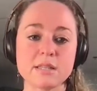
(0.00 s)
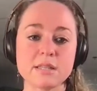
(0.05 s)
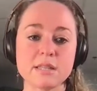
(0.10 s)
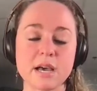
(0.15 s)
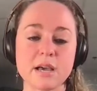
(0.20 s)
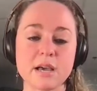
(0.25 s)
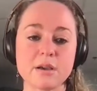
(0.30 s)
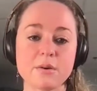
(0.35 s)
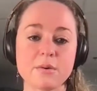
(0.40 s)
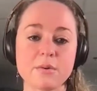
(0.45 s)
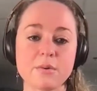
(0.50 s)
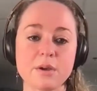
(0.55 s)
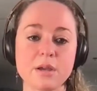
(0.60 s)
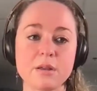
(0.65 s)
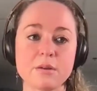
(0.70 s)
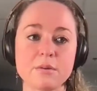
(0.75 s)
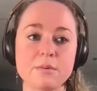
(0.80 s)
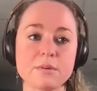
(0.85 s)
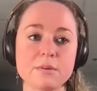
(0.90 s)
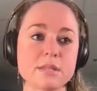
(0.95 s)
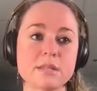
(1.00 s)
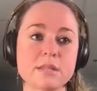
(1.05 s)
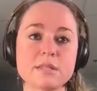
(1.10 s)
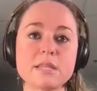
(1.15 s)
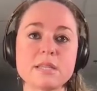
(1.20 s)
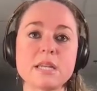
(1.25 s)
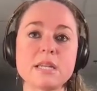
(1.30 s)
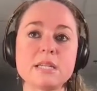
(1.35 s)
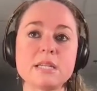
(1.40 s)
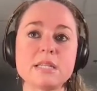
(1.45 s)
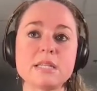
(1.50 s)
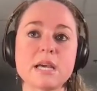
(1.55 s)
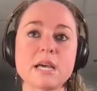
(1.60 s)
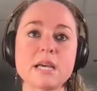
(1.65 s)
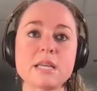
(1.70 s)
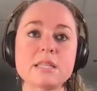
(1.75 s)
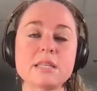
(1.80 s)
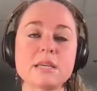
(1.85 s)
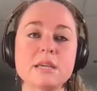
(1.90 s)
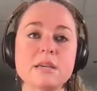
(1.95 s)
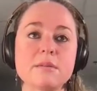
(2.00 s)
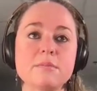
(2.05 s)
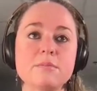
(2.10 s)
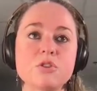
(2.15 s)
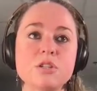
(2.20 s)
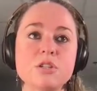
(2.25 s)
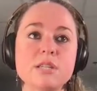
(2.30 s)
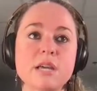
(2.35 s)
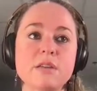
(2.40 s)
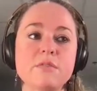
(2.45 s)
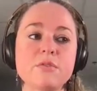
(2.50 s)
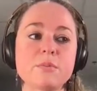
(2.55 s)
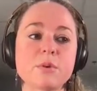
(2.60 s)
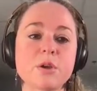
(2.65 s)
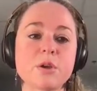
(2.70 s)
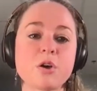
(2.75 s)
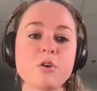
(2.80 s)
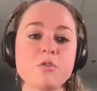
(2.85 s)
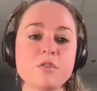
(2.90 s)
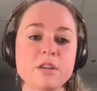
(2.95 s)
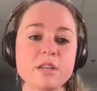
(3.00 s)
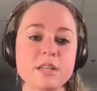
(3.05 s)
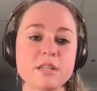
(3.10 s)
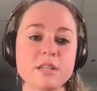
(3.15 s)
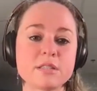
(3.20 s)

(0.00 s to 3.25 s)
that it was a sudden death. She died from COVID.